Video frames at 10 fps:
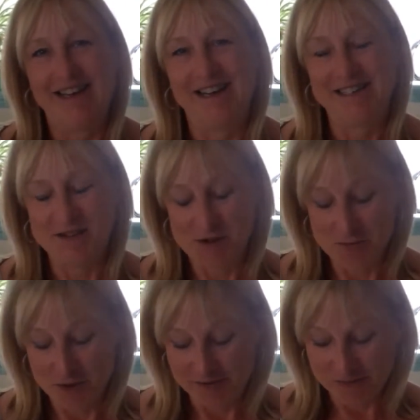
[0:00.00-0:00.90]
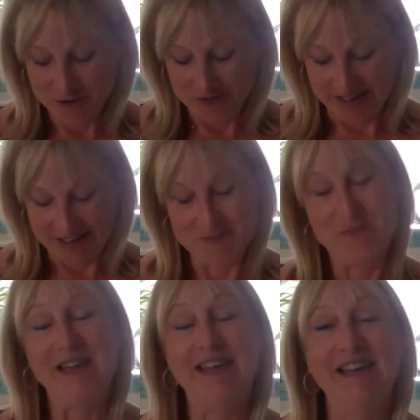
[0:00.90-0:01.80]
I don't know what reward they're going to
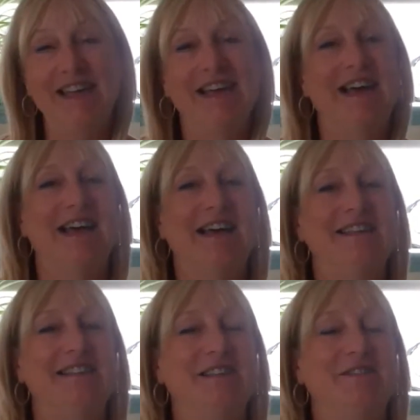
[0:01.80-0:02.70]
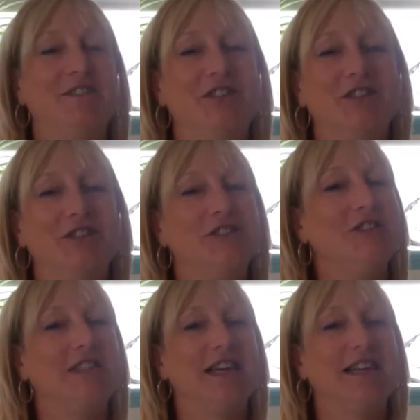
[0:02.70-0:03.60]
be, and if you do,
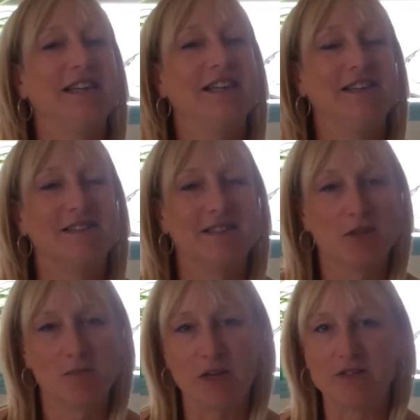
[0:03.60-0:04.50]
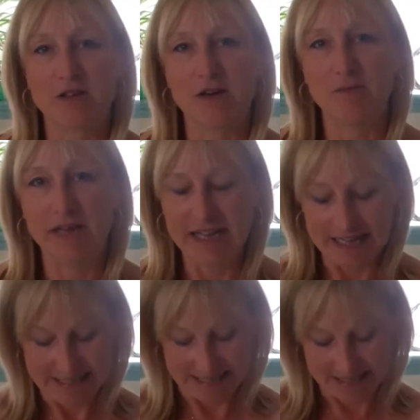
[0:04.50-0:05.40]
then answers on a postcard,
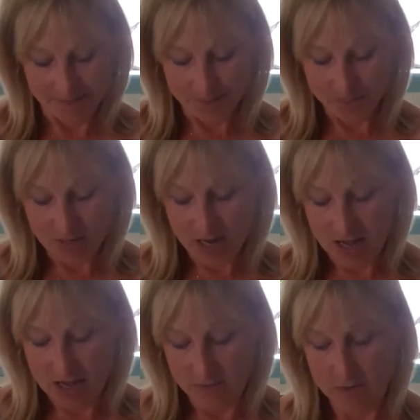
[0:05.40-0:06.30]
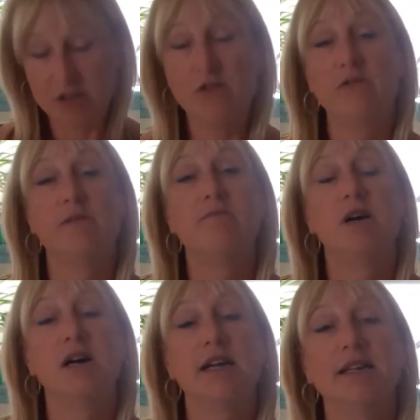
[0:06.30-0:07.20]
please. With you in
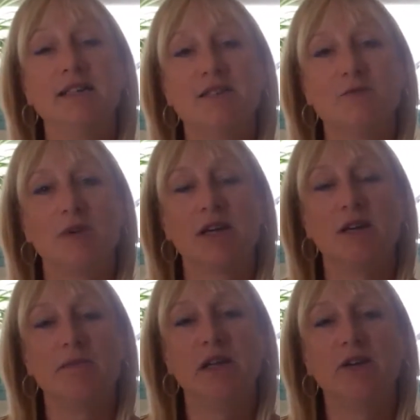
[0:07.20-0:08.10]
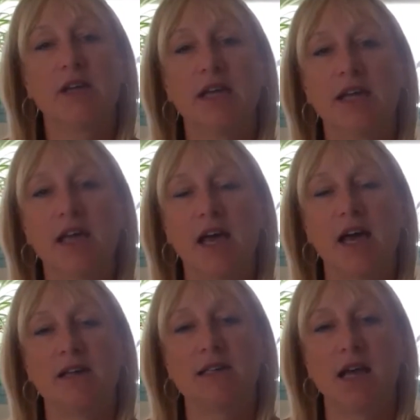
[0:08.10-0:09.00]
mind, we're going to be looking
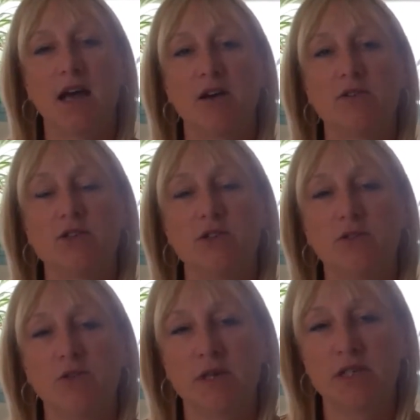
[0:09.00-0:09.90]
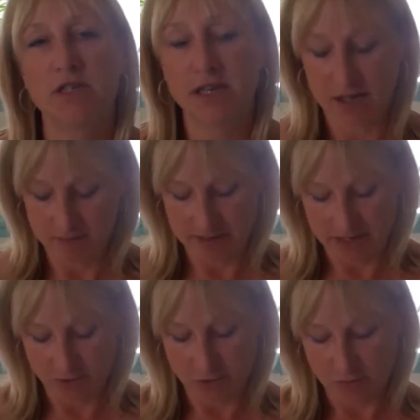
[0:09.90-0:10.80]
at how student questioning can be
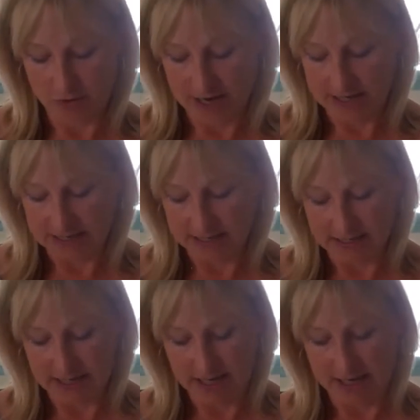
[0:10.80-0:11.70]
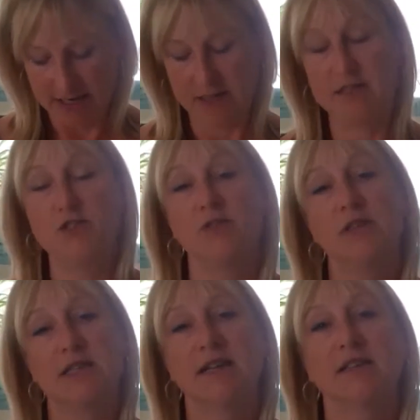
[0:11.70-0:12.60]
incorporated in
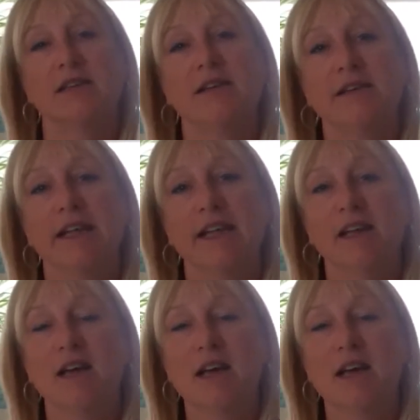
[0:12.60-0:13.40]
student-centred learning.